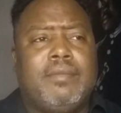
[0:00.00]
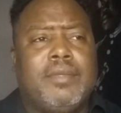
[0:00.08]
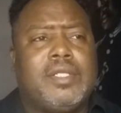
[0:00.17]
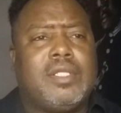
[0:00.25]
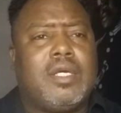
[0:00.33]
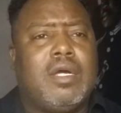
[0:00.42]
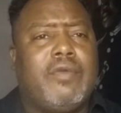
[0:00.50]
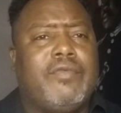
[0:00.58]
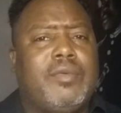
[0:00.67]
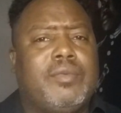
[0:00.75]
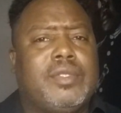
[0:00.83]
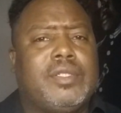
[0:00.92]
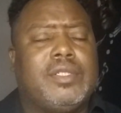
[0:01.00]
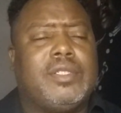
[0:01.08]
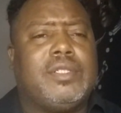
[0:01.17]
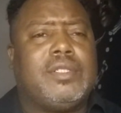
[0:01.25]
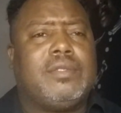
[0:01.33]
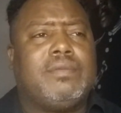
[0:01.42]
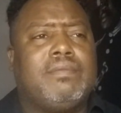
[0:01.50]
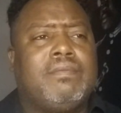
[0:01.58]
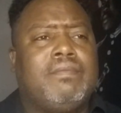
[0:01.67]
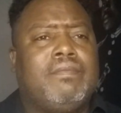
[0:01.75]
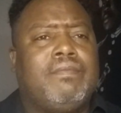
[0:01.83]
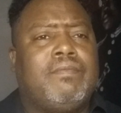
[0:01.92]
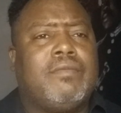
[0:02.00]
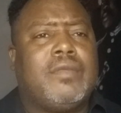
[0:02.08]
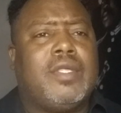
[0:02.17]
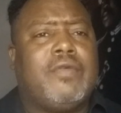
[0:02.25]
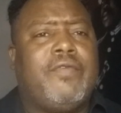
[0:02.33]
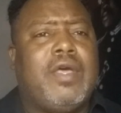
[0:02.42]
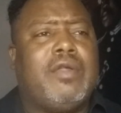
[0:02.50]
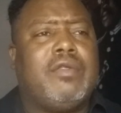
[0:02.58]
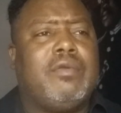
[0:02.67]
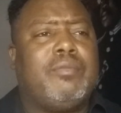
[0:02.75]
Mr. Garvey was founder